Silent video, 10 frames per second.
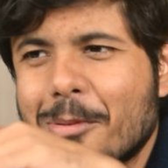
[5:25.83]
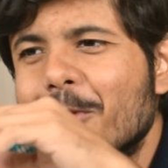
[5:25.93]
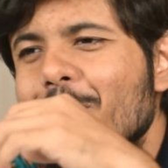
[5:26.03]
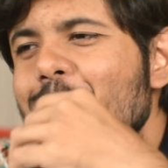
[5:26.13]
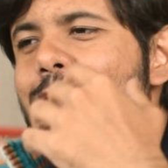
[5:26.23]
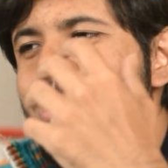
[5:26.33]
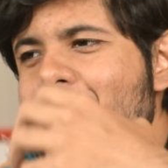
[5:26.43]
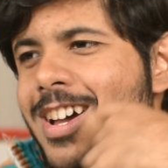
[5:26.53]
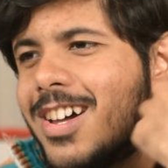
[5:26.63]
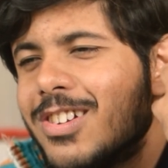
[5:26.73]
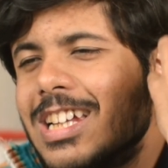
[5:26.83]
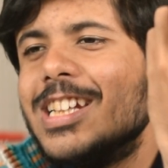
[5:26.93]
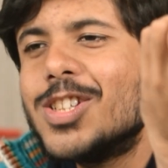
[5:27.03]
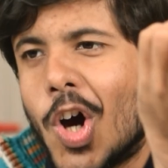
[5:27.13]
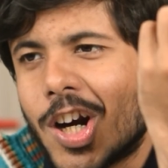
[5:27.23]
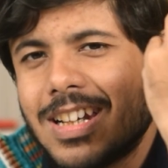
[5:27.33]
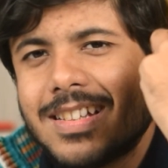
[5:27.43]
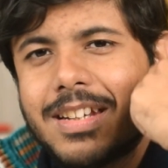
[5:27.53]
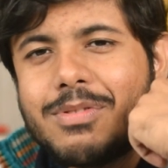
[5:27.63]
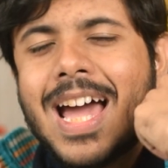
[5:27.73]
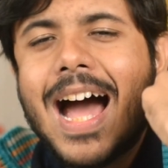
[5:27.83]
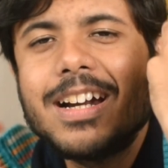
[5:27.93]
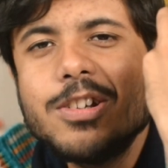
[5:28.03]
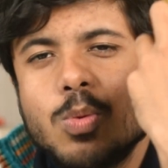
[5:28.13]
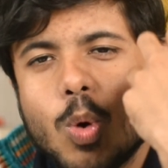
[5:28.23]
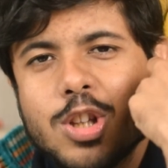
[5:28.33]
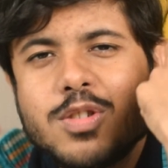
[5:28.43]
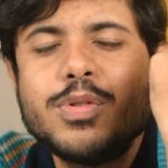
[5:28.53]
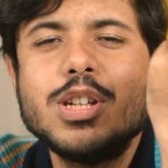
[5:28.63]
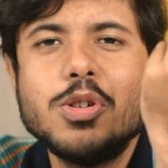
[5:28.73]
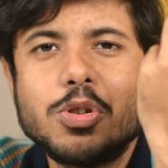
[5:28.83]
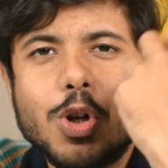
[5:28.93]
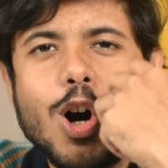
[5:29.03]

I mean, when we were really toddlers and we hadn't watched videos,